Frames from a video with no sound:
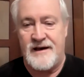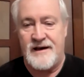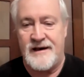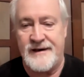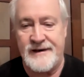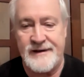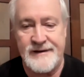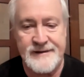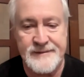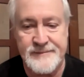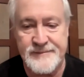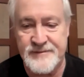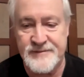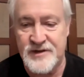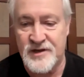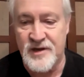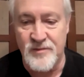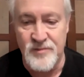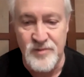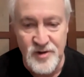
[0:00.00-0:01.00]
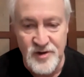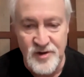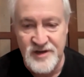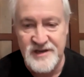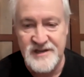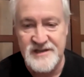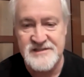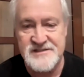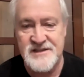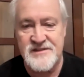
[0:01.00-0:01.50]
um, the
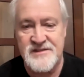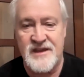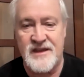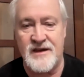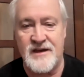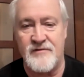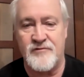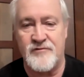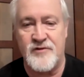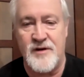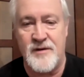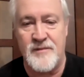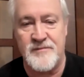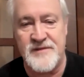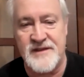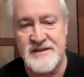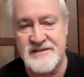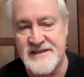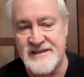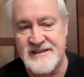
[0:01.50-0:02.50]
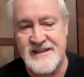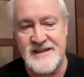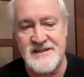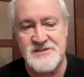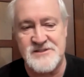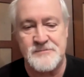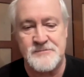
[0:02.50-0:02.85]
communities that they come from, things like that.